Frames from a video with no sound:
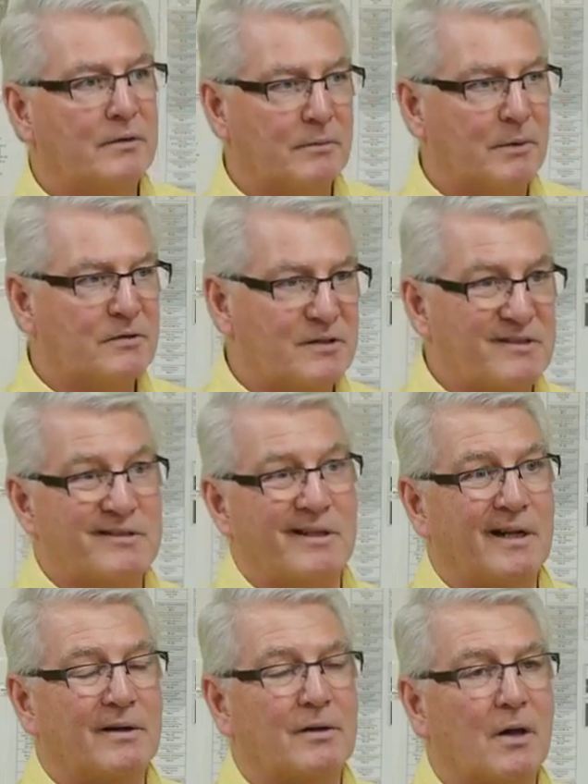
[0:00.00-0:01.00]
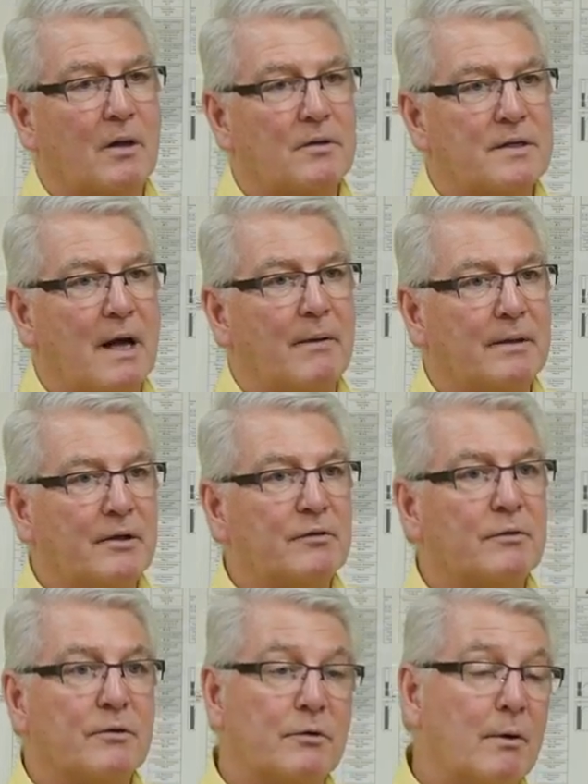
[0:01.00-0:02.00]
is about $1,600 now, and
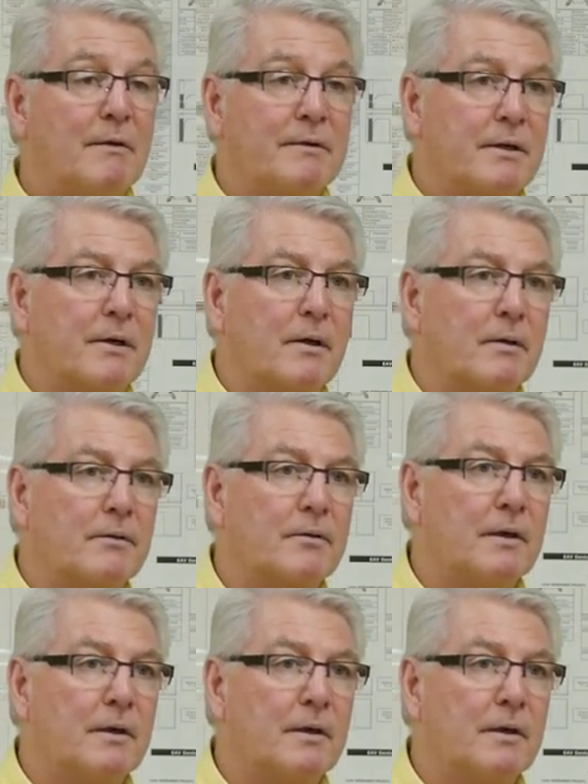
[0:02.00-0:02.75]
these ones are $1,200.